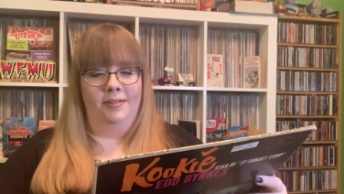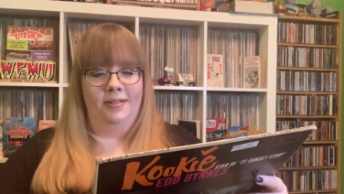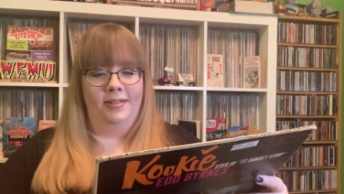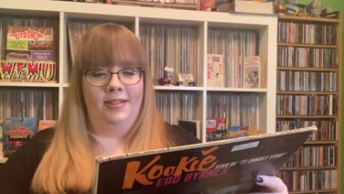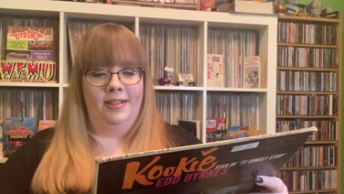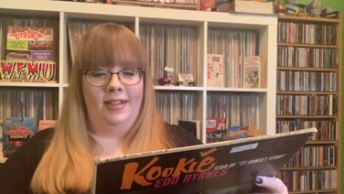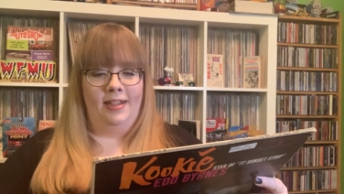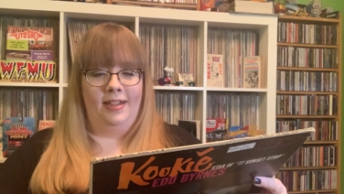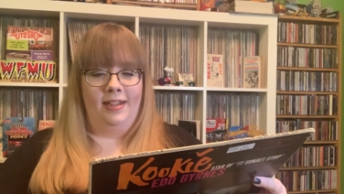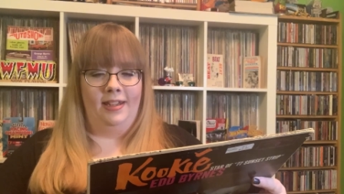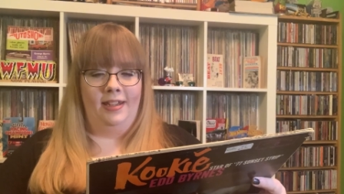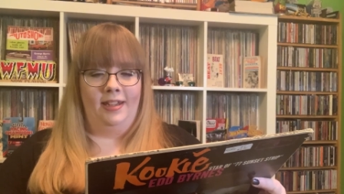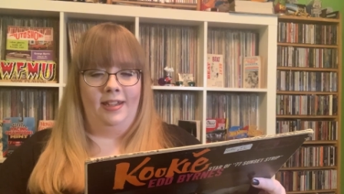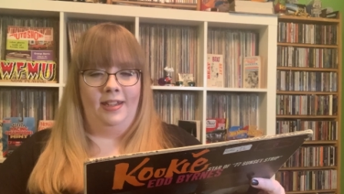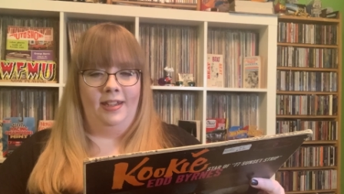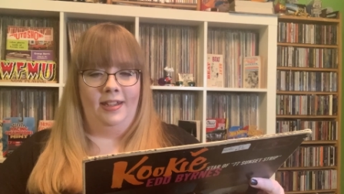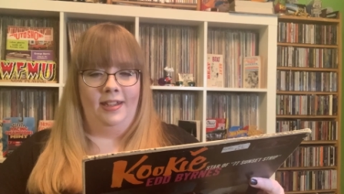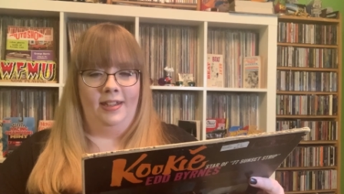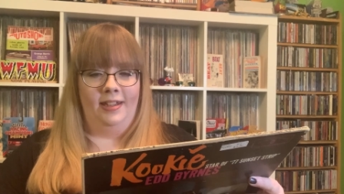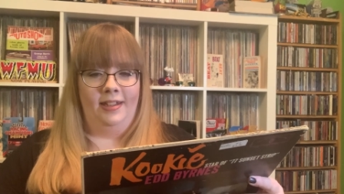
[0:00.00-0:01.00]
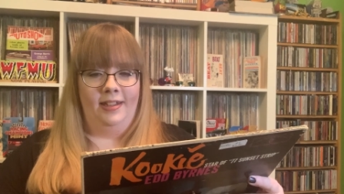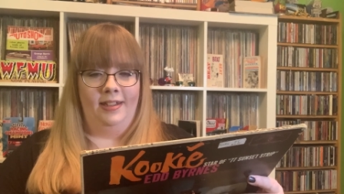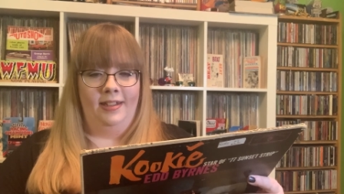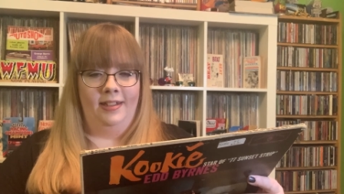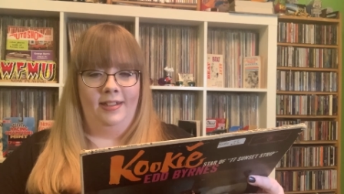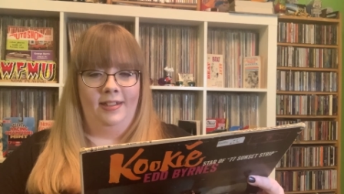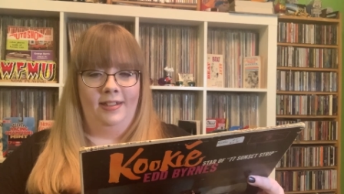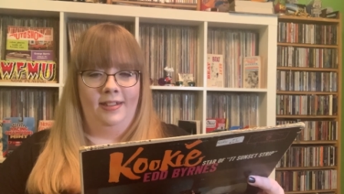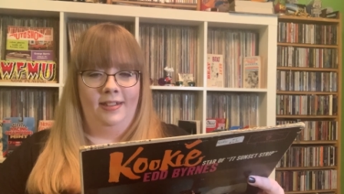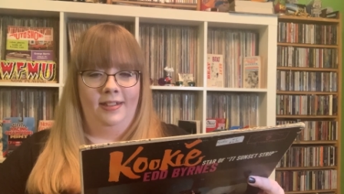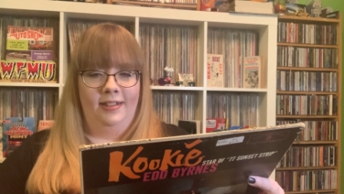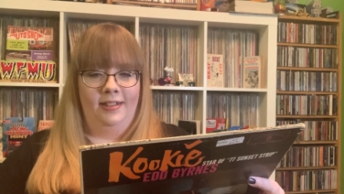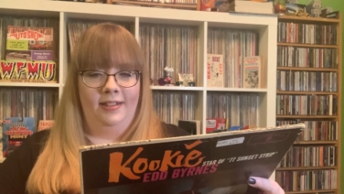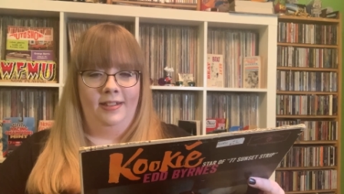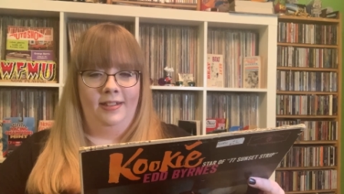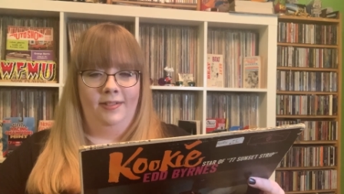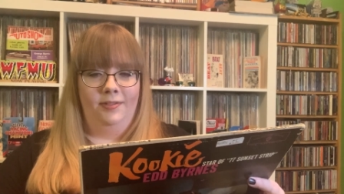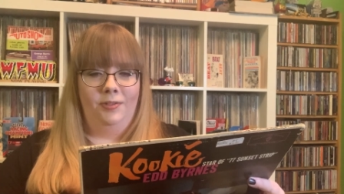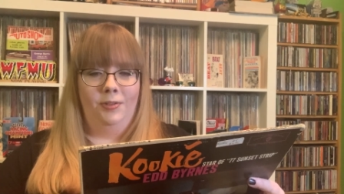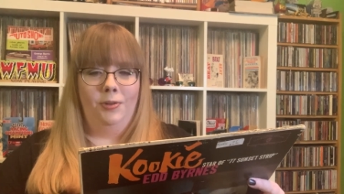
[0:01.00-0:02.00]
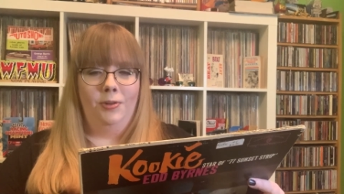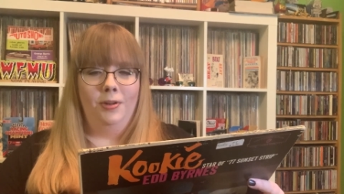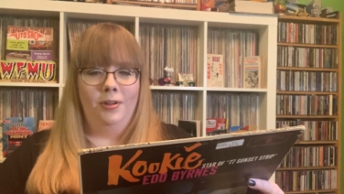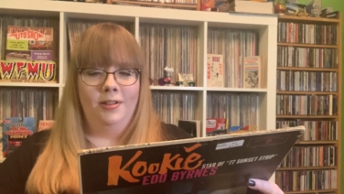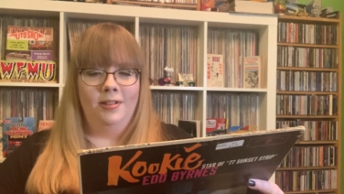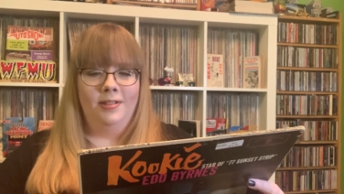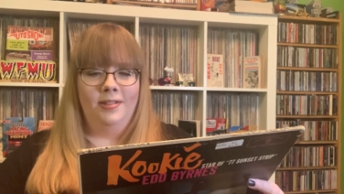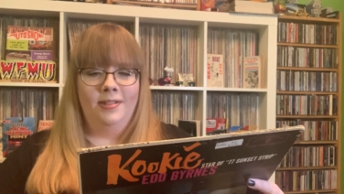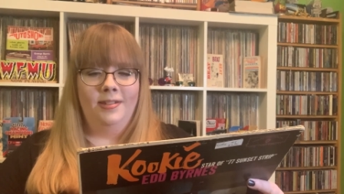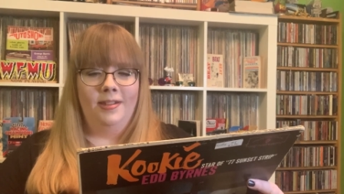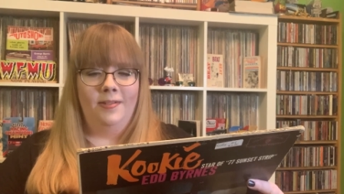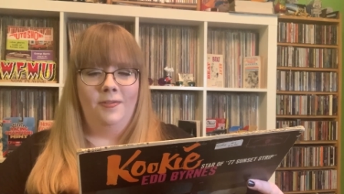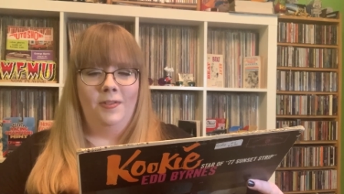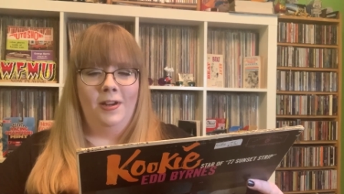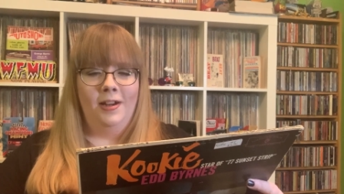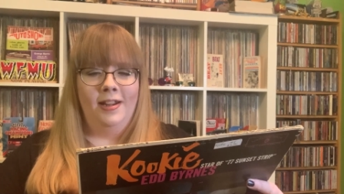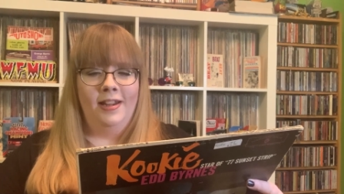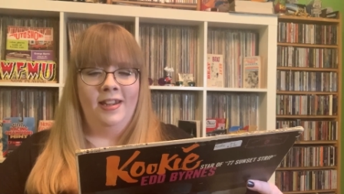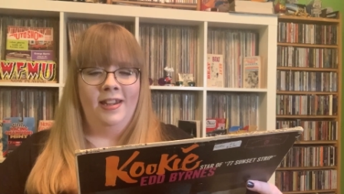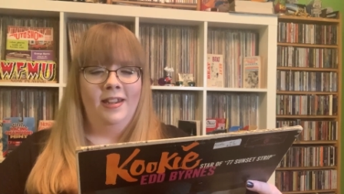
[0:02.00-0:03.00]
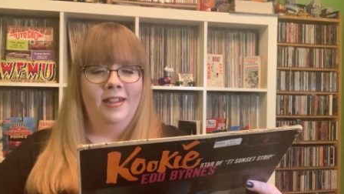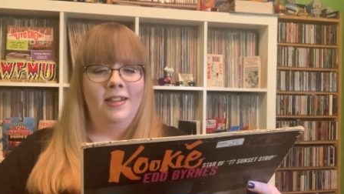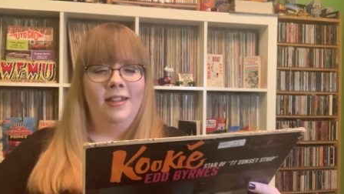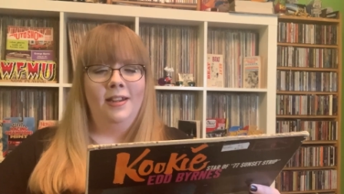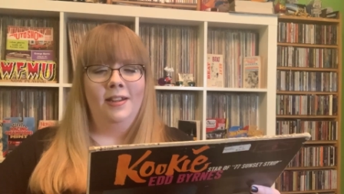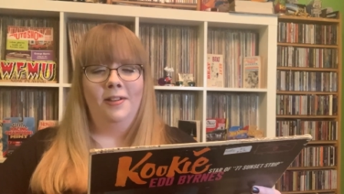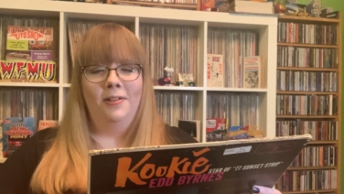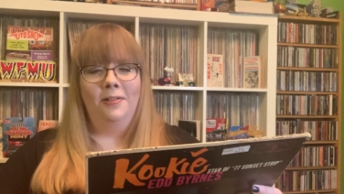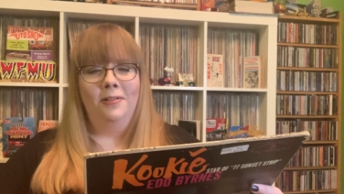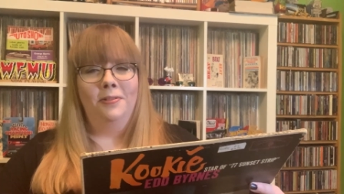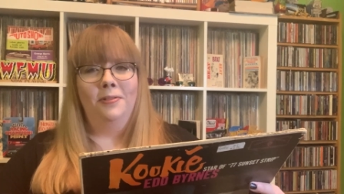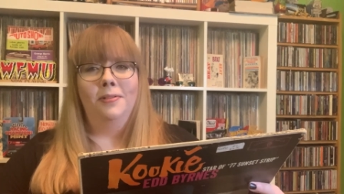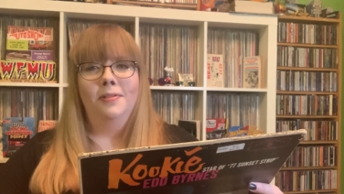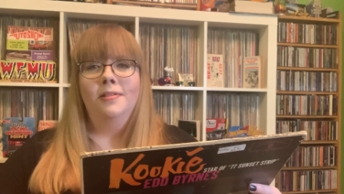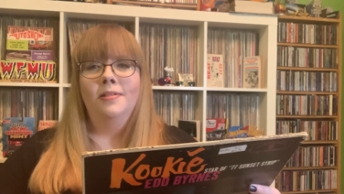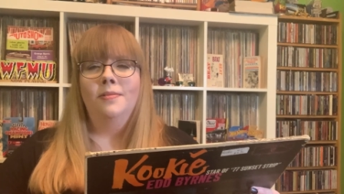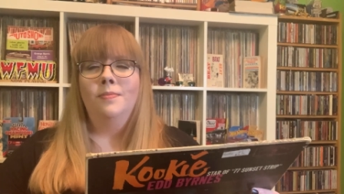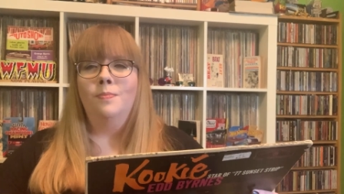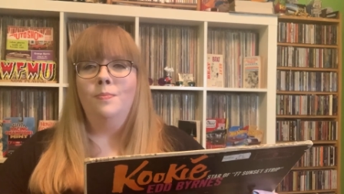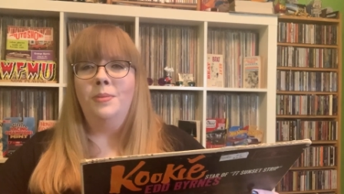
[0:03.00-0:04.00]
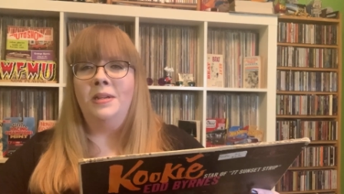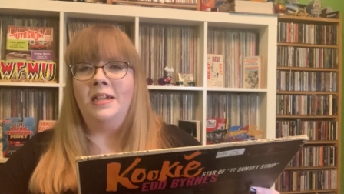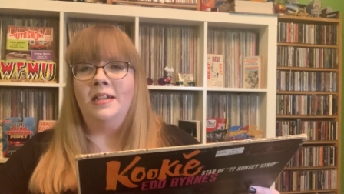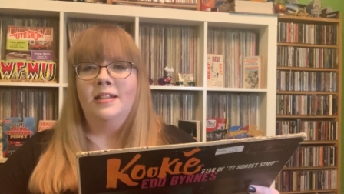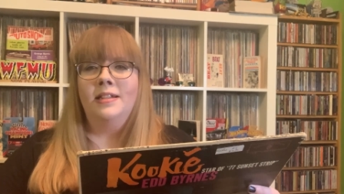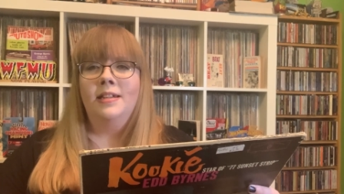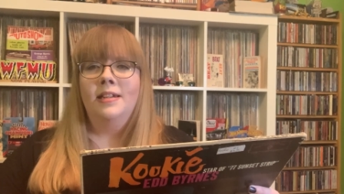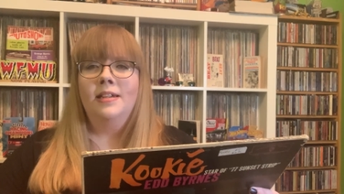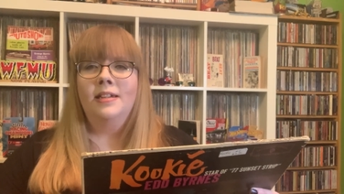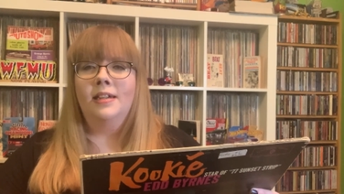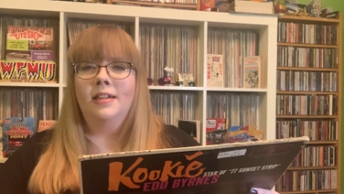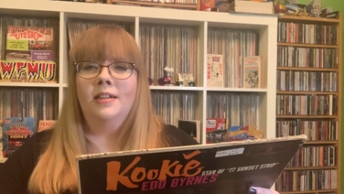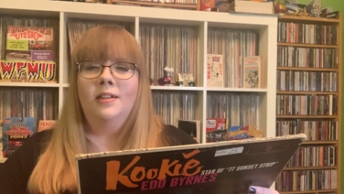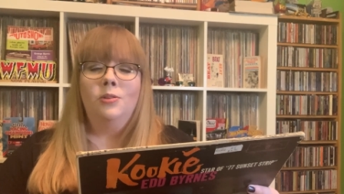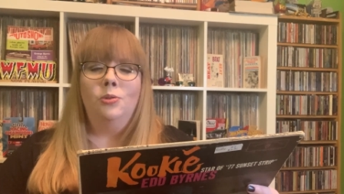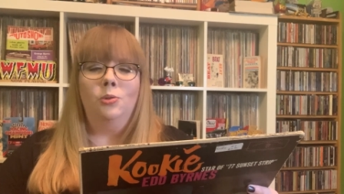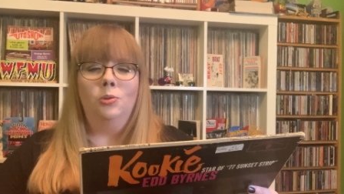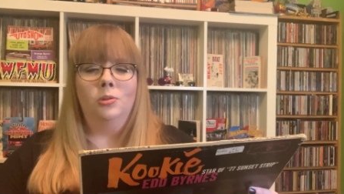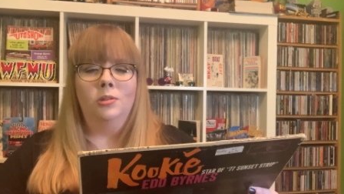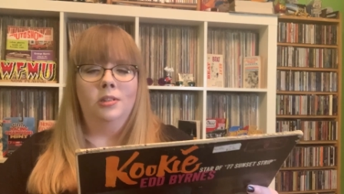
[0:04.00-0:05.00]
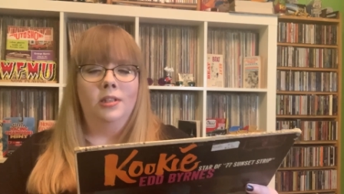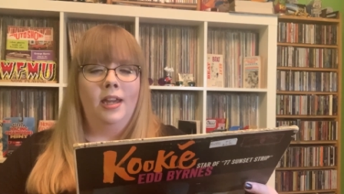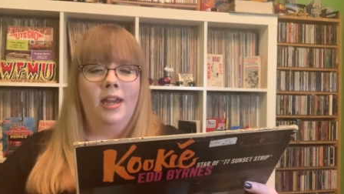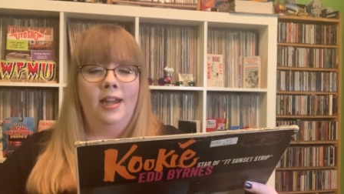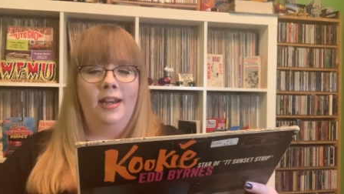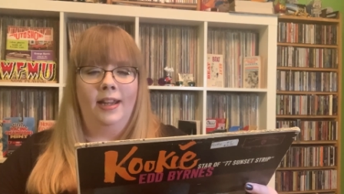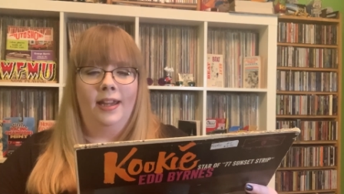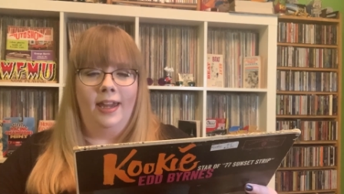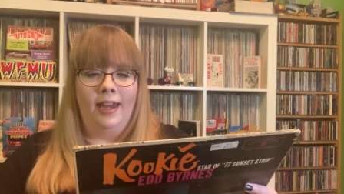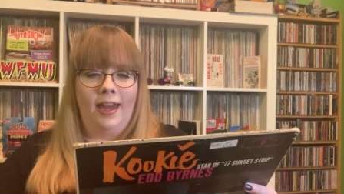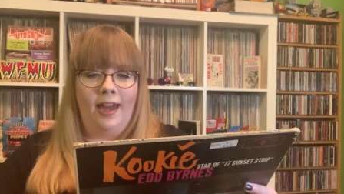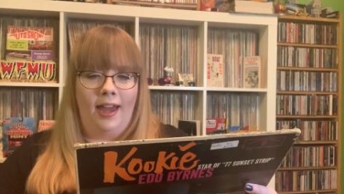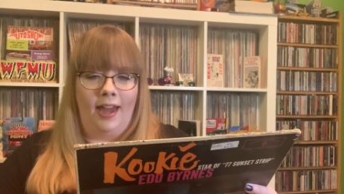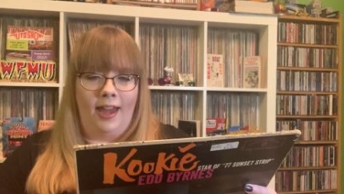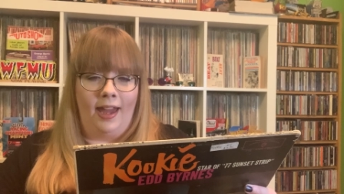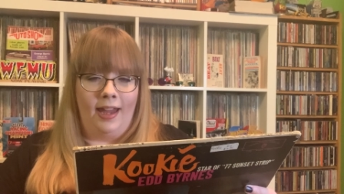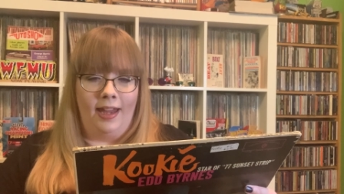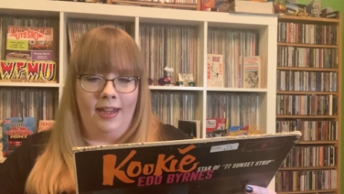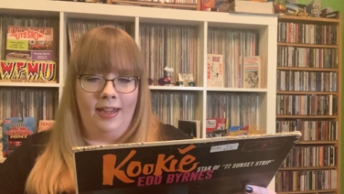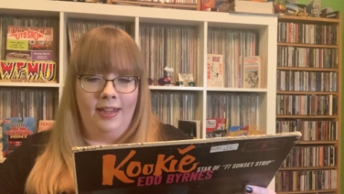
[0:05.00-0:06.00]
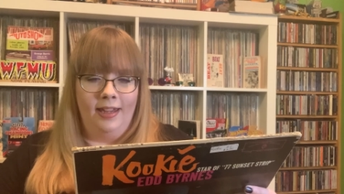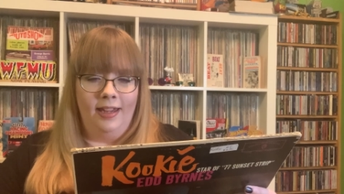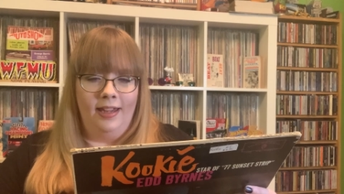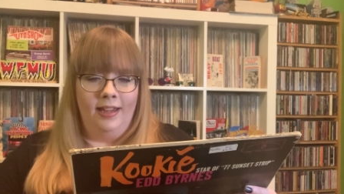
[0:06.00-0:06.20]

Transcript: see, he, of course, very, you know, beatnik, cool kind of guy.